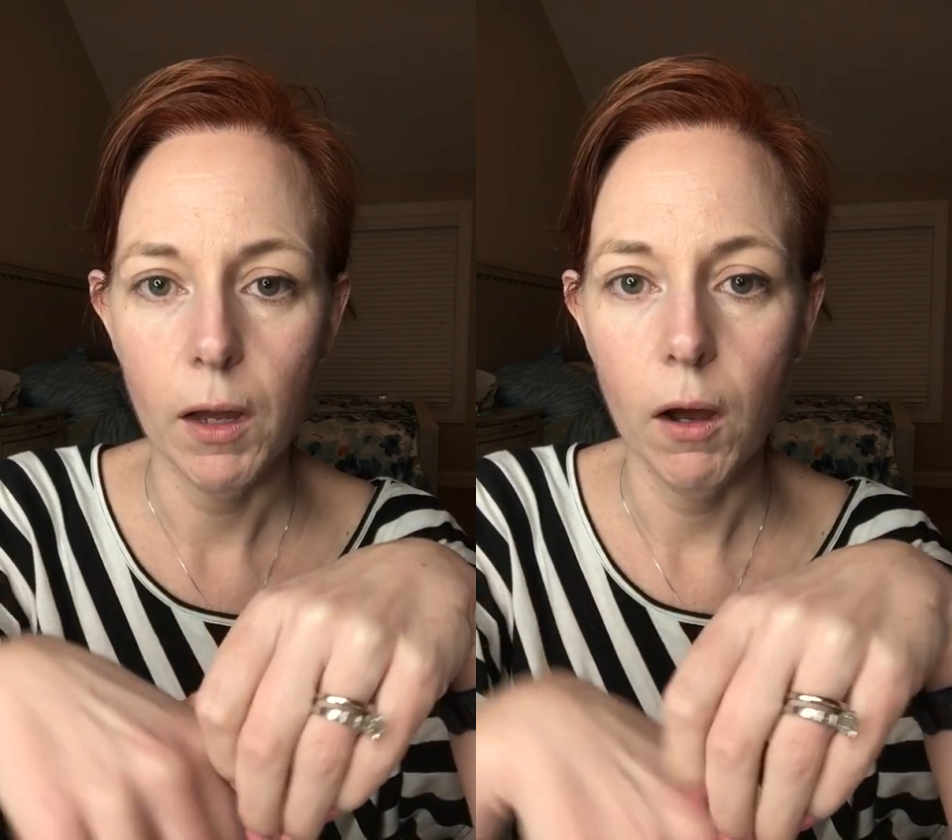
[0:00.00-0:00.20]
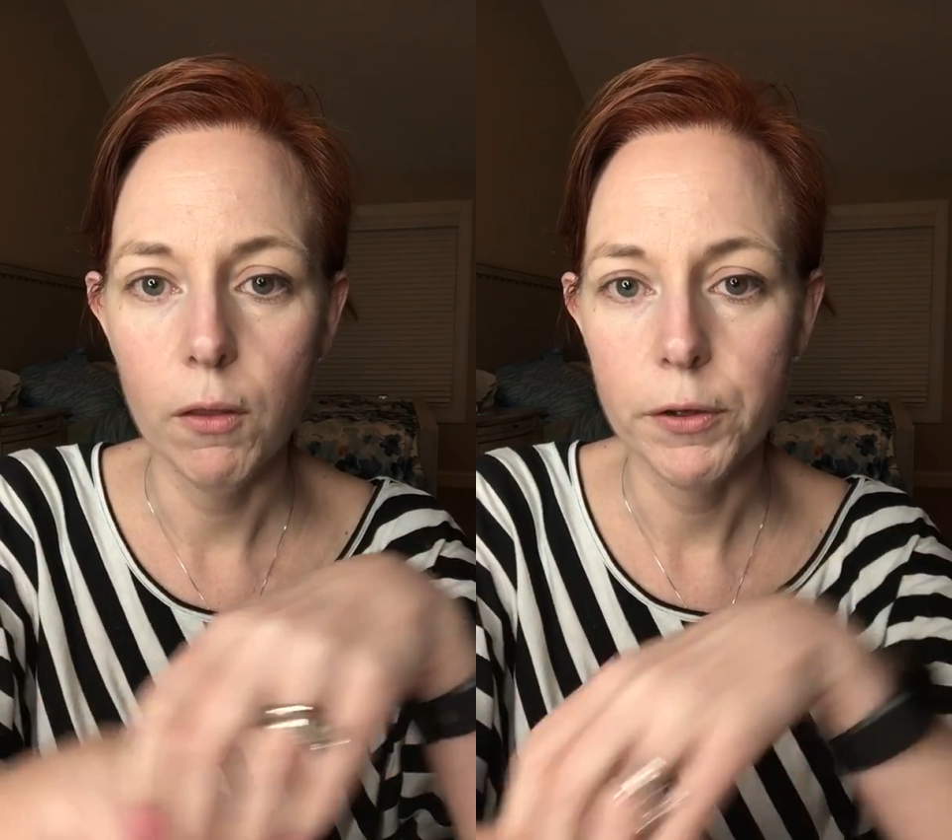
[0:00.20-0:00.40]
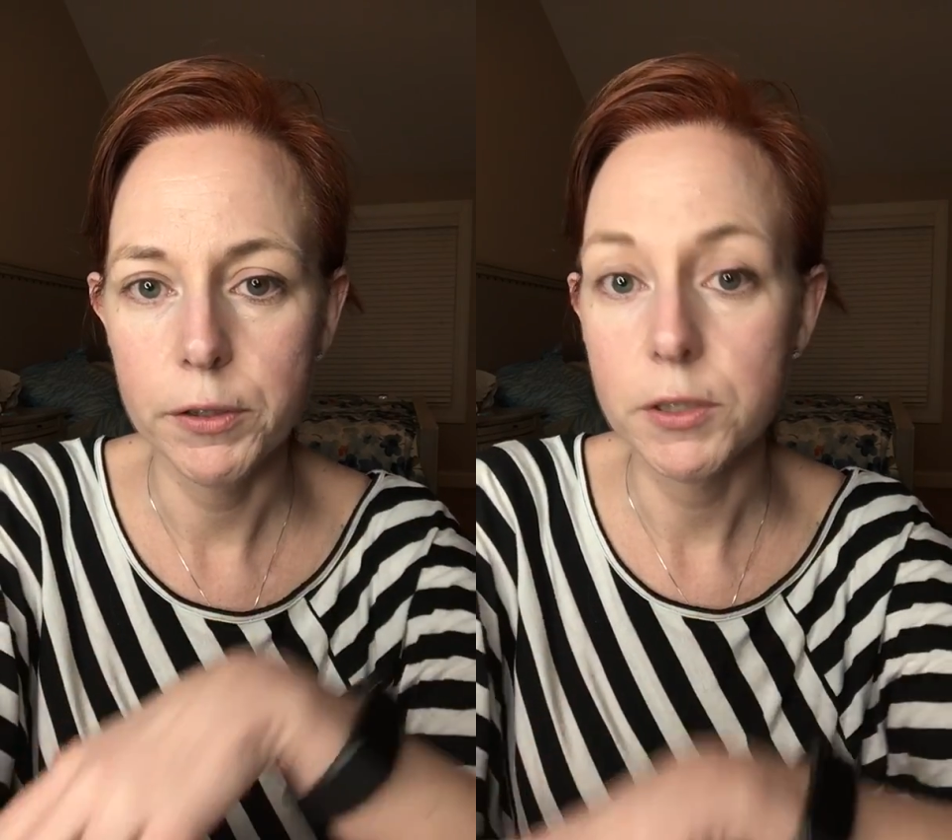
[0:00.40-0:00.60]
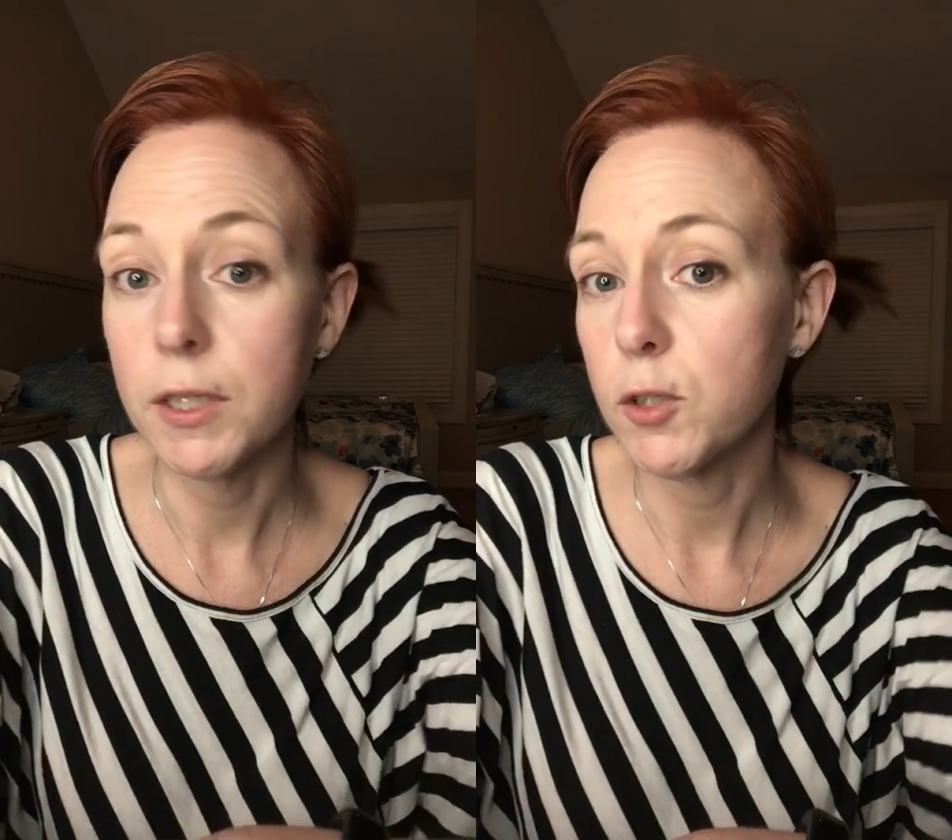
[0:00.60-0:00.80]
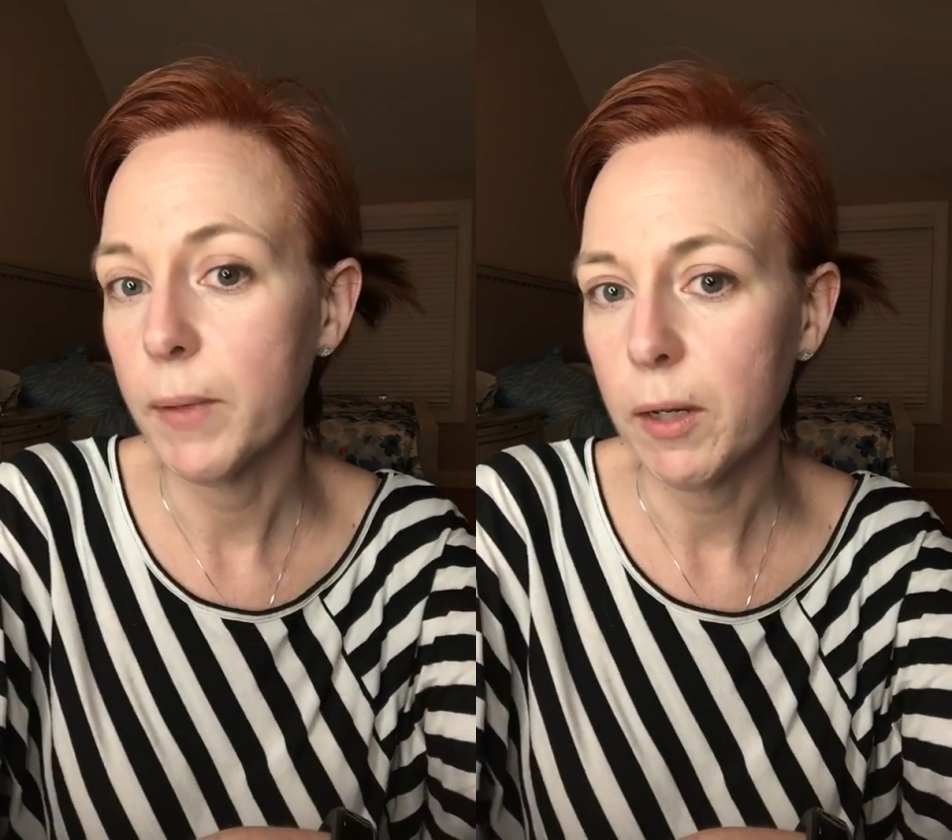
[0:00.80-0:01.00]
all their
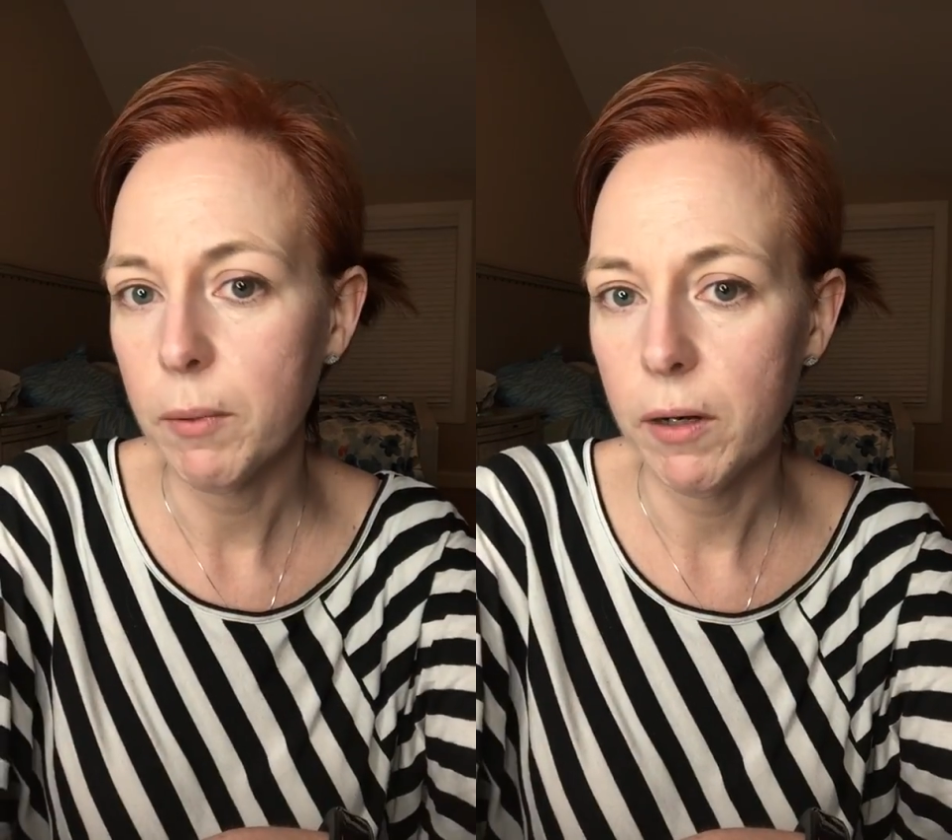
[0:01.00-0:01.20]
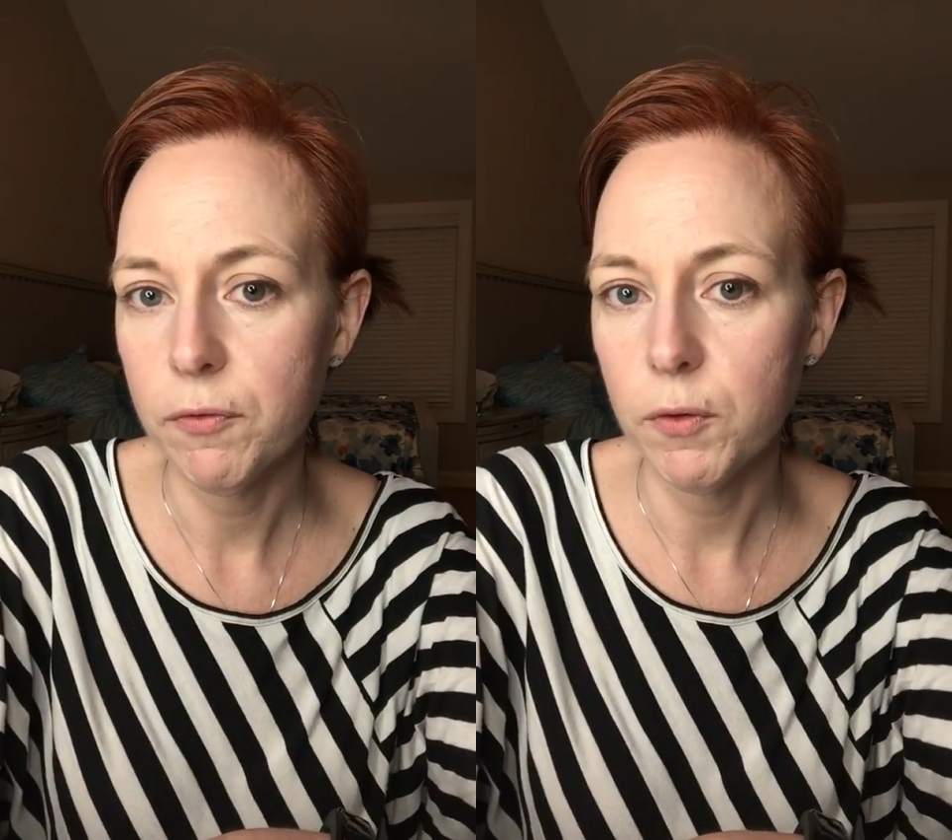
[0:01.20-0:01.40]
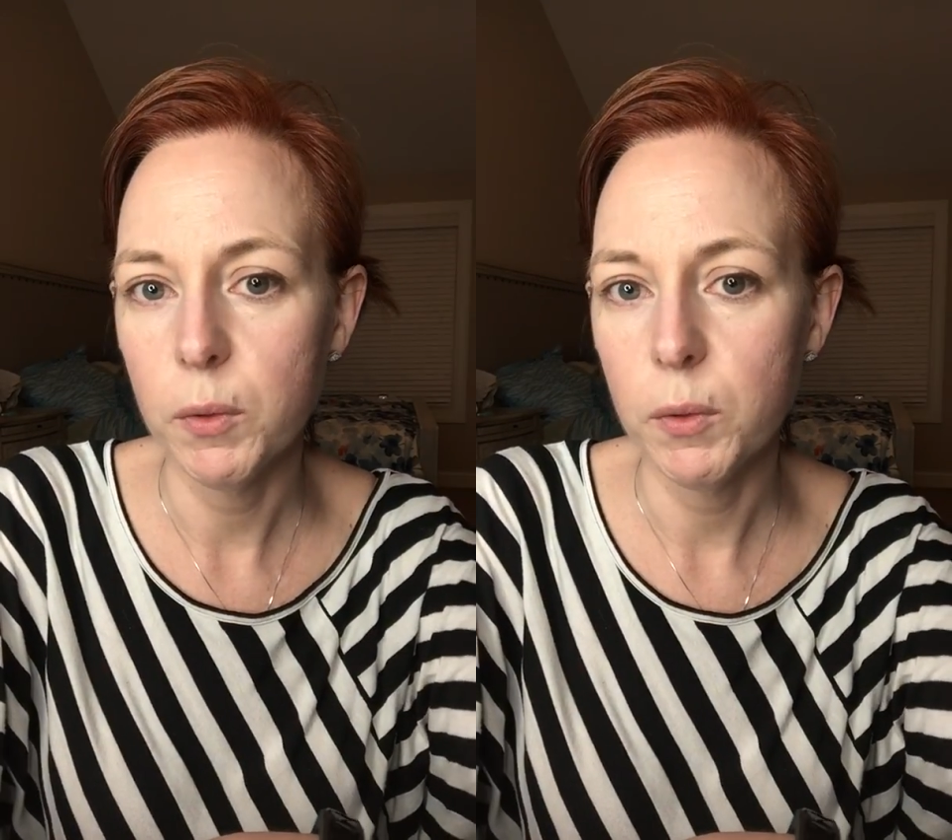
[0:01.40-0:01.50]
stage makeup off